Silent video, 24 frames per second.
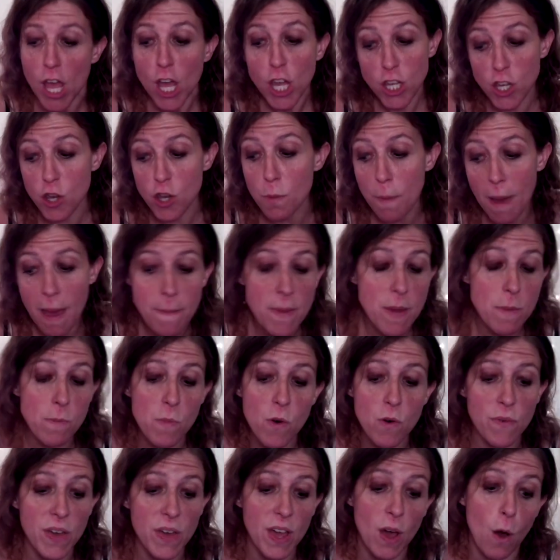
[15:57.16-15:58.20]
you may be
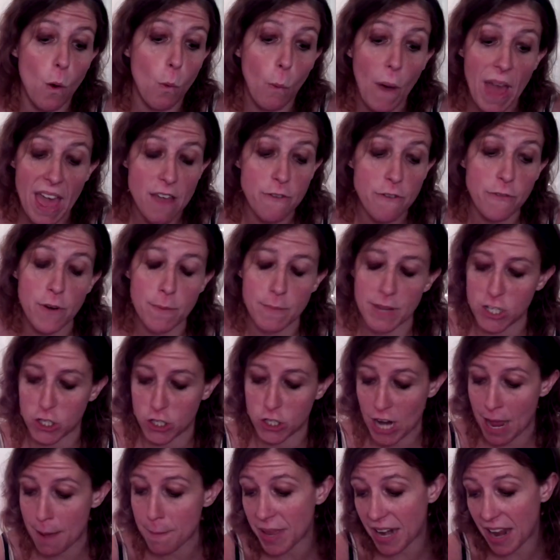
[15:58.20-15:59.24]
moving away from a
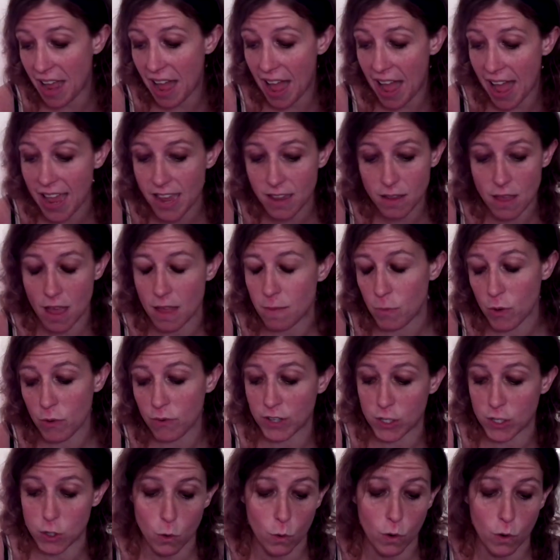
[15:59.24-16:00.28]
Gemini and
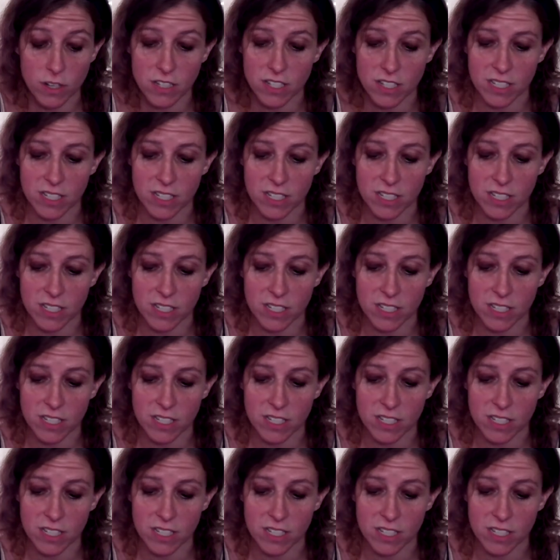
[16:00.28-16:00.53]
moving towards a